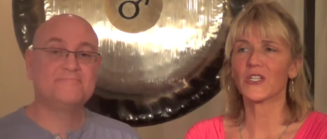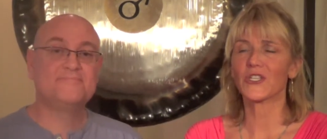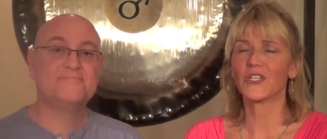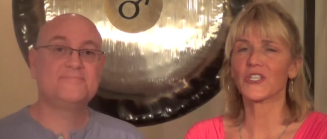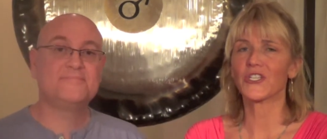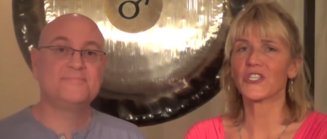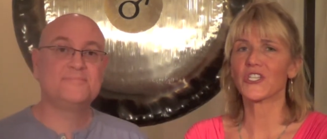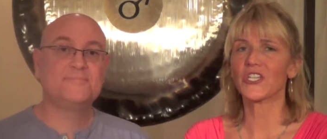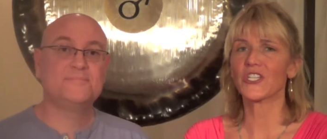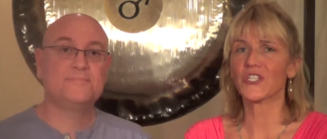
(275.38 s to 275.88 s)

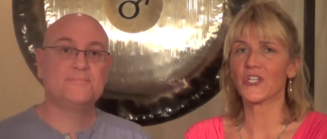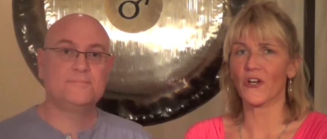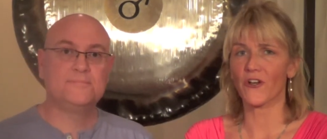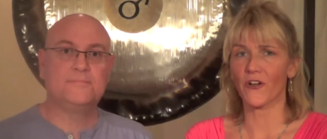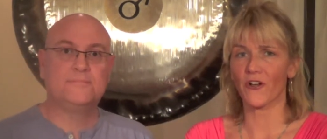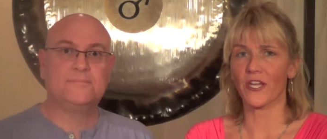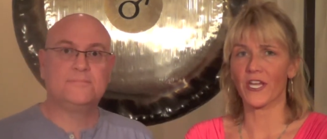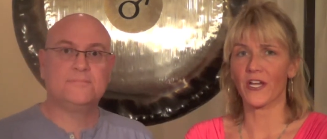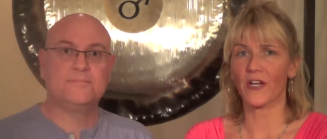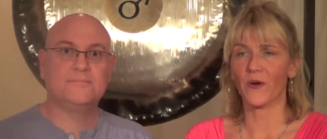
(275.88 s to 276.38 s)
Speaker 1: did she
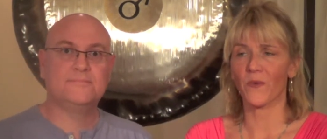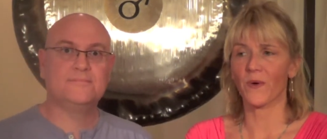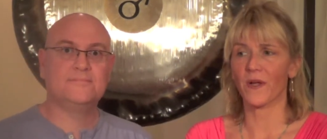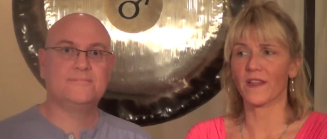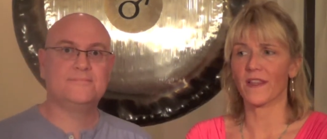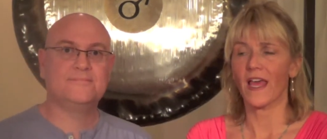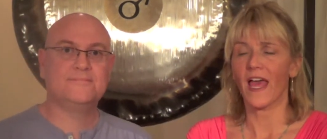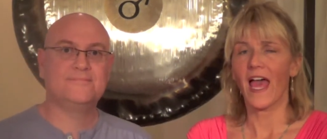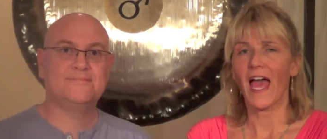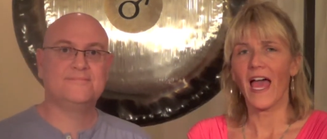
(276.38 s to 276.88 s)
start our year
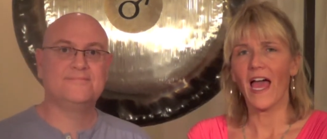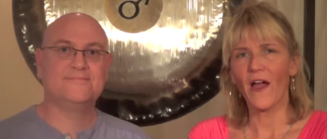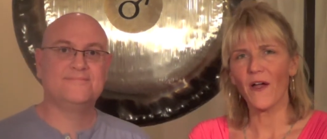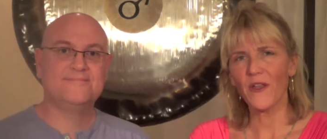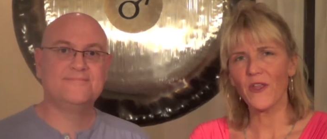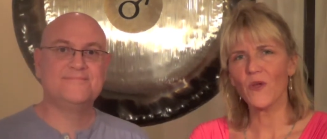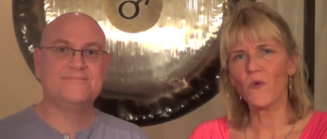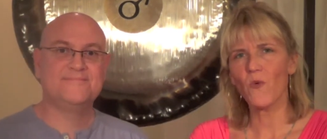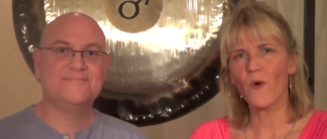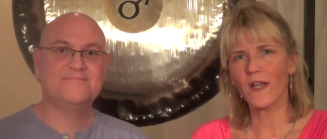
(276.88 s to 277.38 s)
with
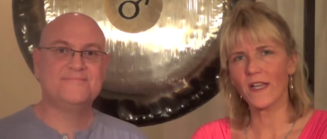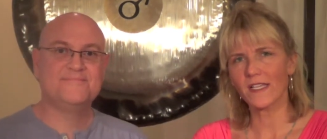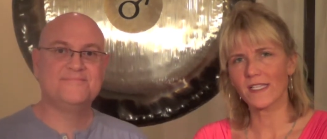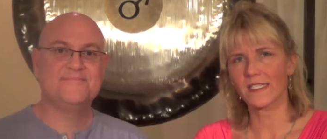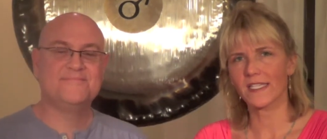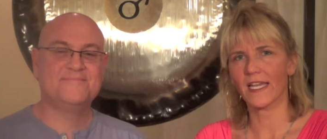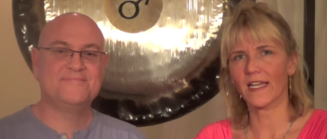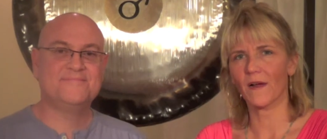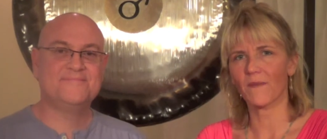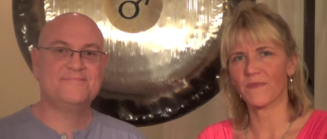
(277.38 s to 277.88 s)
how do you want to
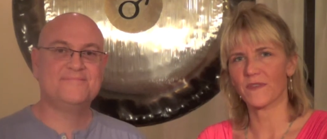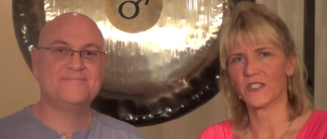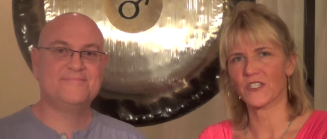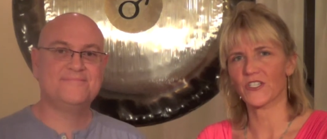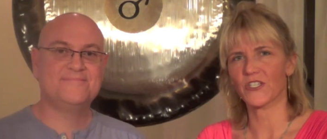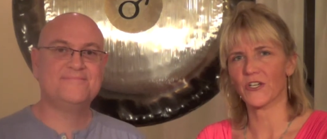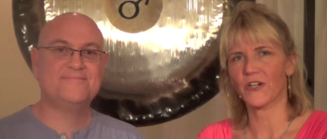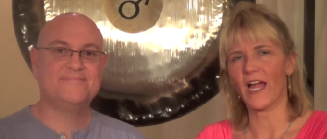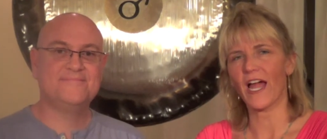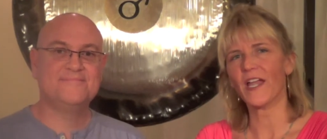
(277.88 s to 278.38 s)
set up
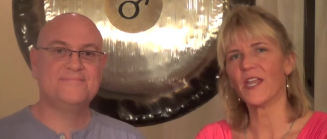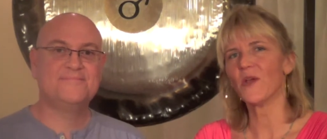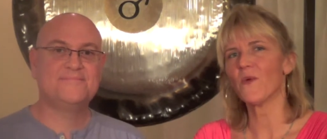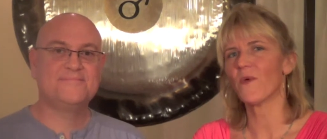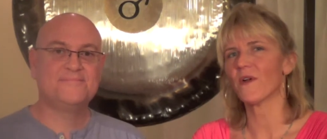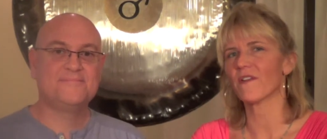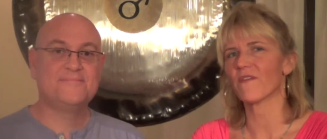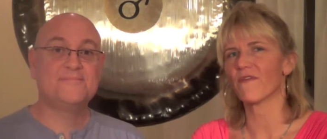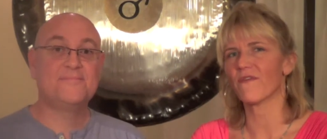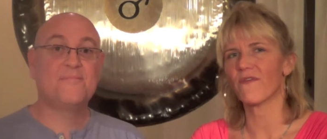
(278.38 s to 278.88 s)
this year? How do you
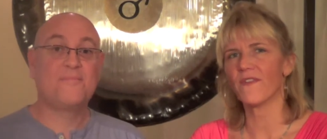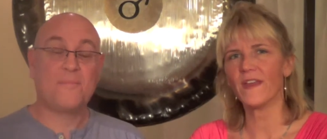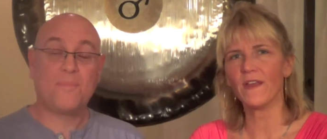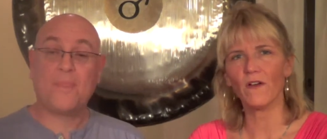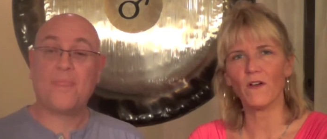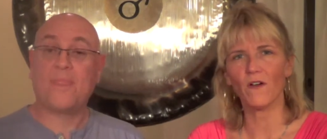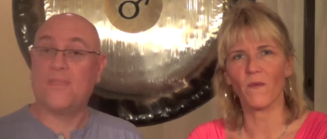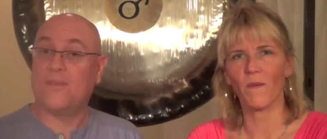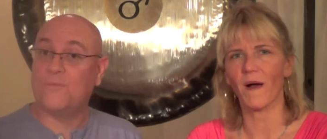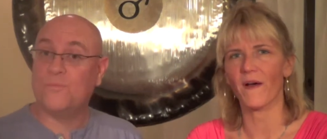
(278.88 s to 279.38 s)
want to
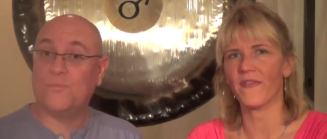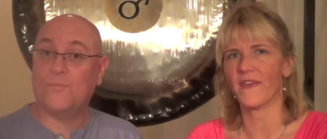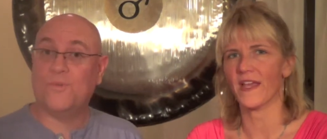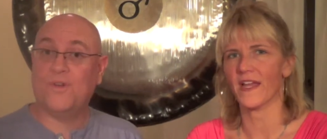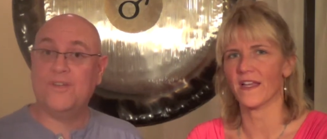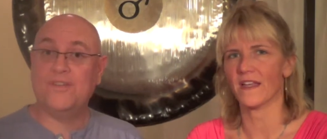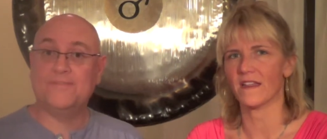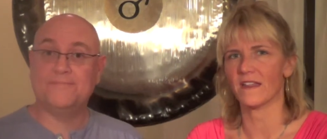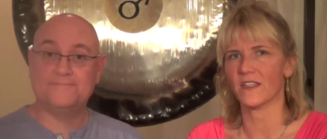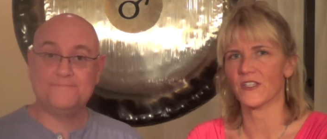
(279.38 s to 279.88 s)
feel by the
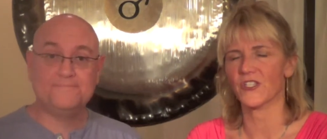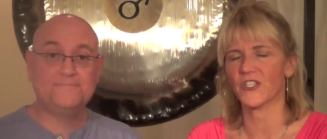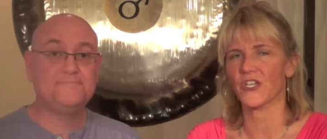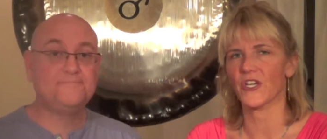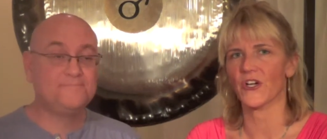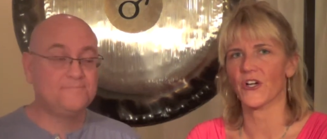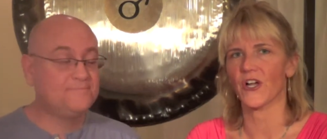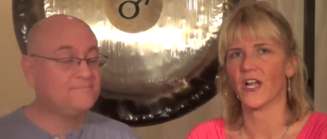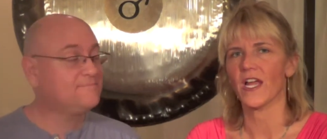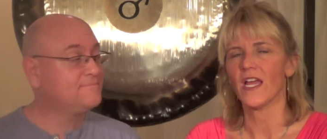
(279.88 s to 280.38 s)
right. end of this
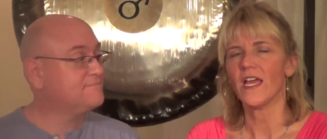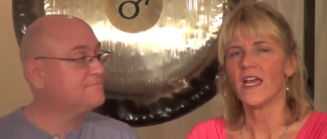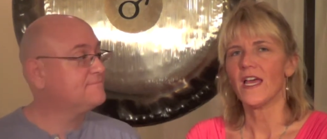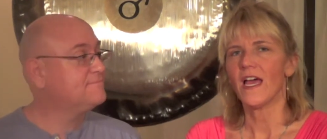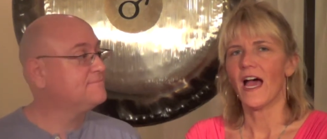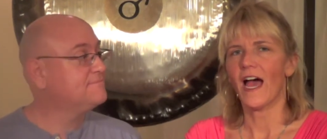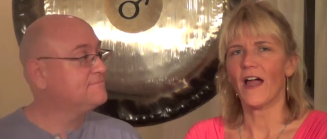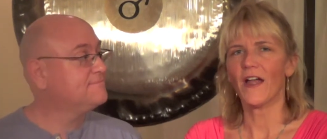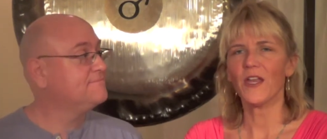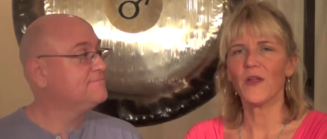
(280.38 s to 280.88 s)
year?
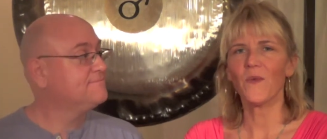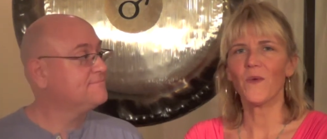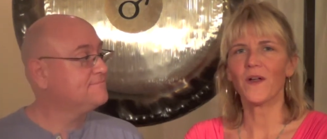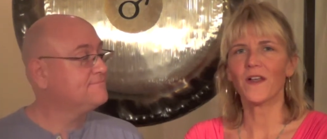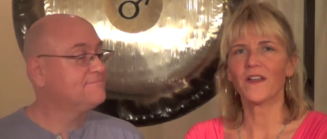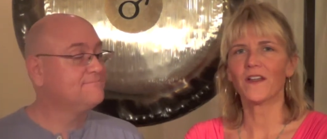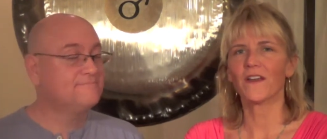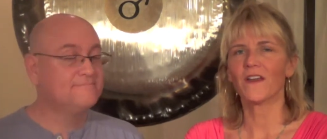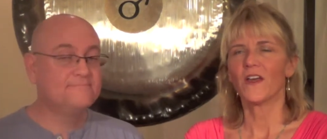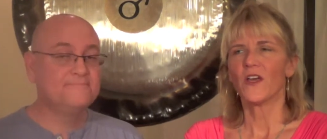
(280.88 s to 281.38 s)
How do you
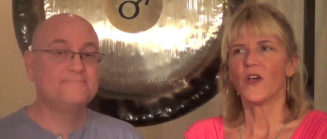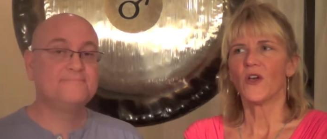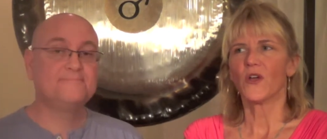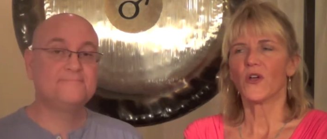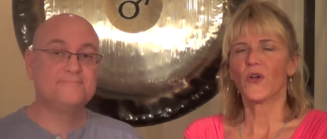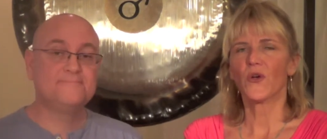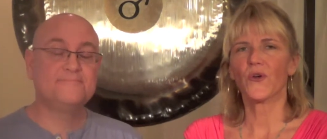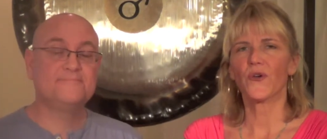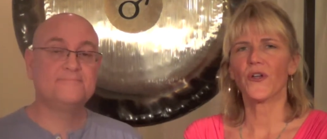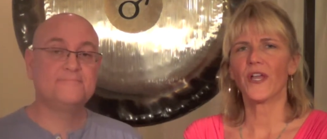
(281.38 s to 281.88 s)
want to
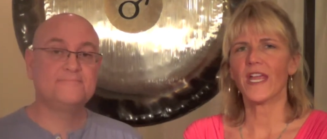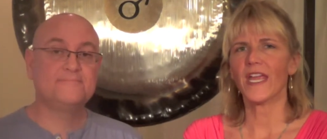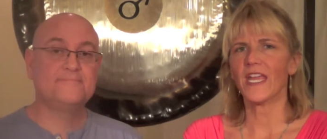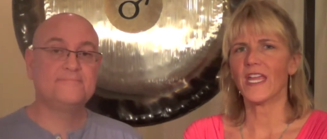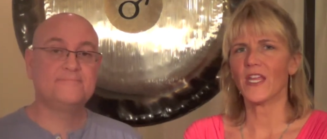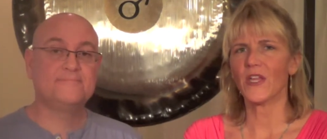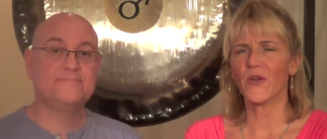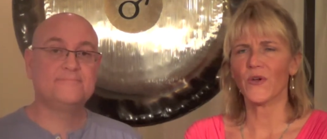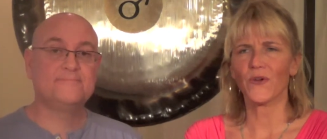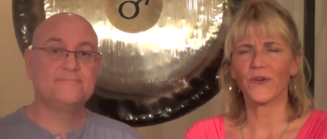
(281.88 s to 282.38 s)

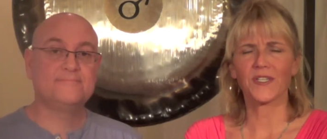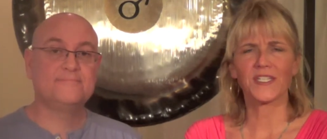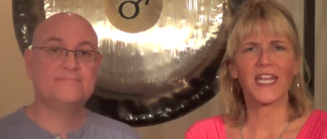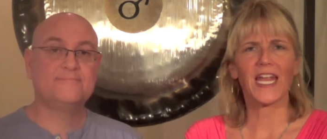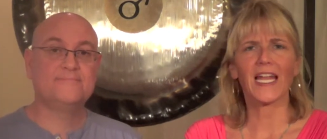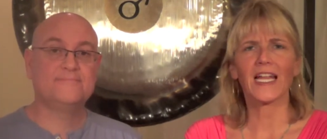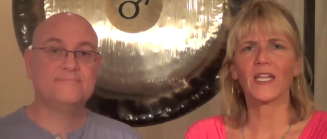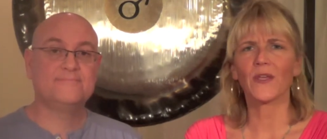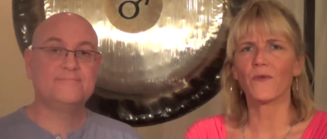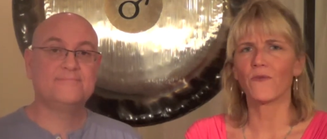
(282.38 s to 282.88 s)
create your
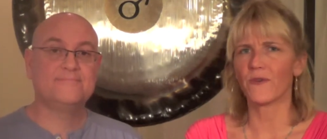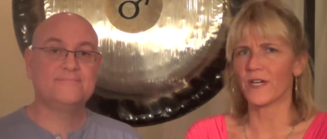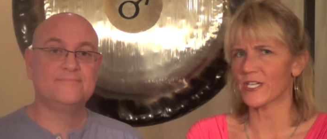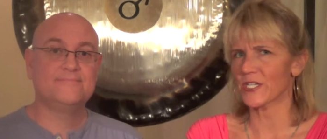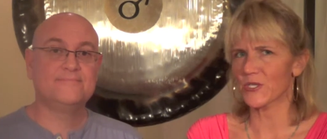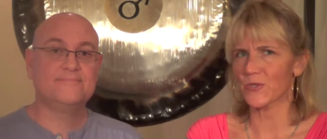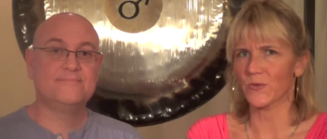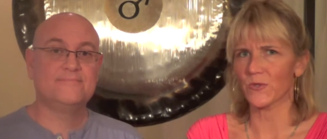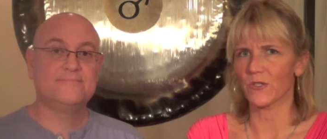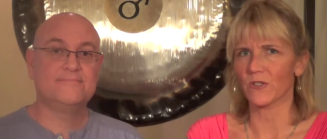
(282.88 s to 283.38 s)
daily
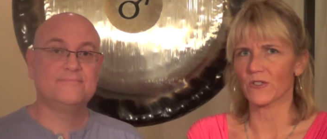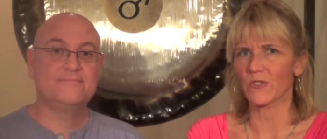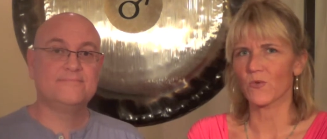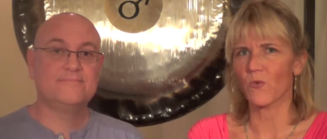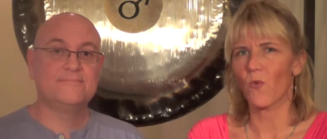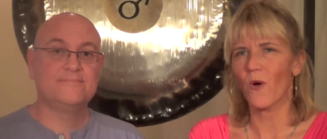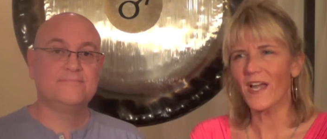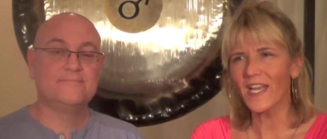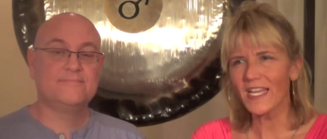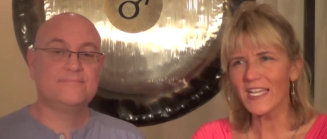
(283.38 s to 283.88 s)
rituals?
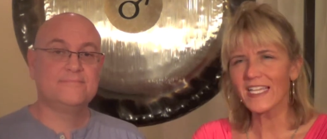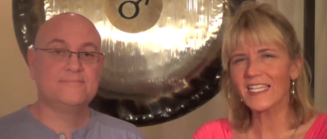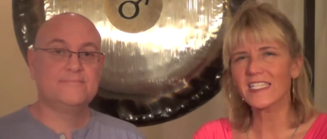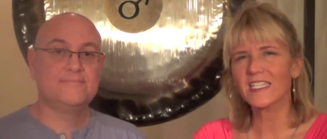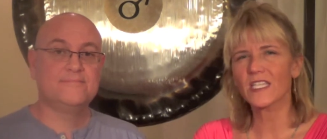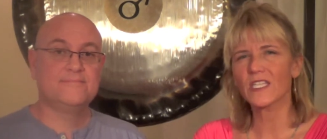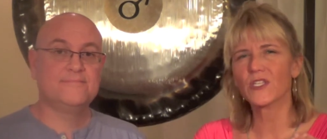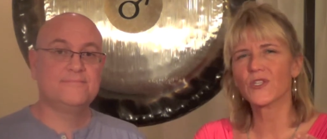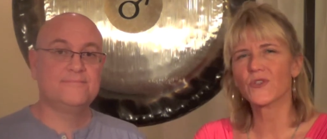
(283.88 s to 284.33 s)
What is the